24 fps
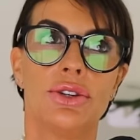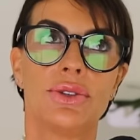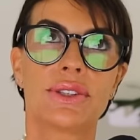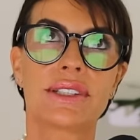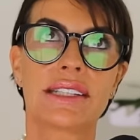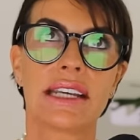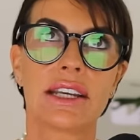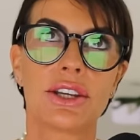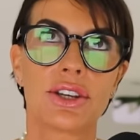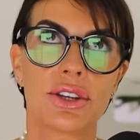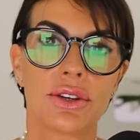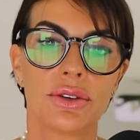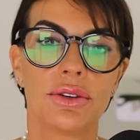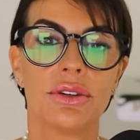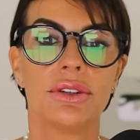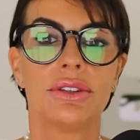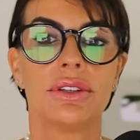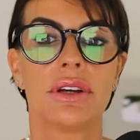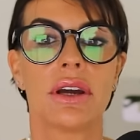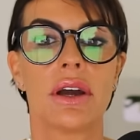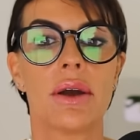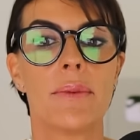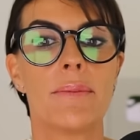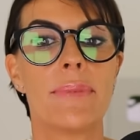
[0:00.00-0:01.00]
you
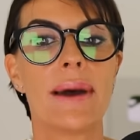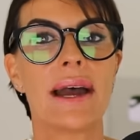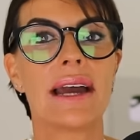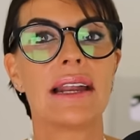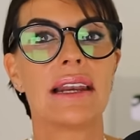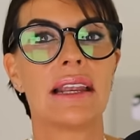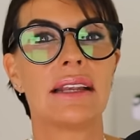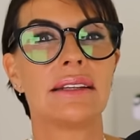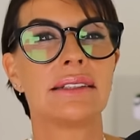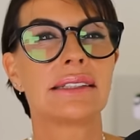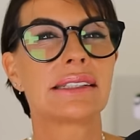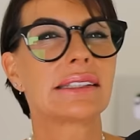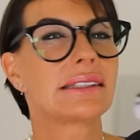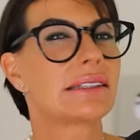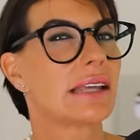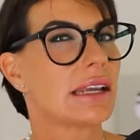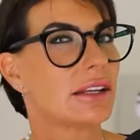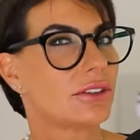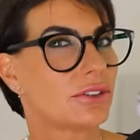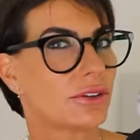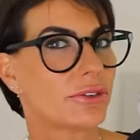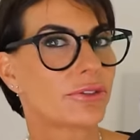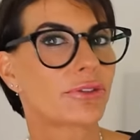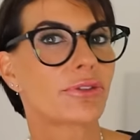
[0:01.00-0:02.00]
secured a balanced
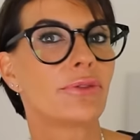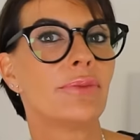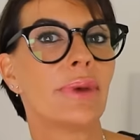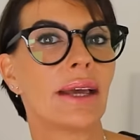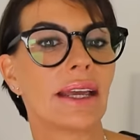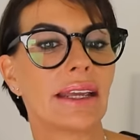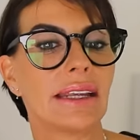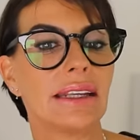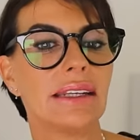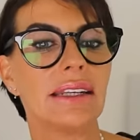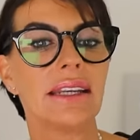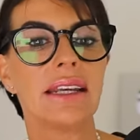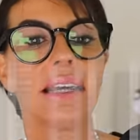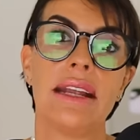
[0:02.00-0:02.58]
state of mind.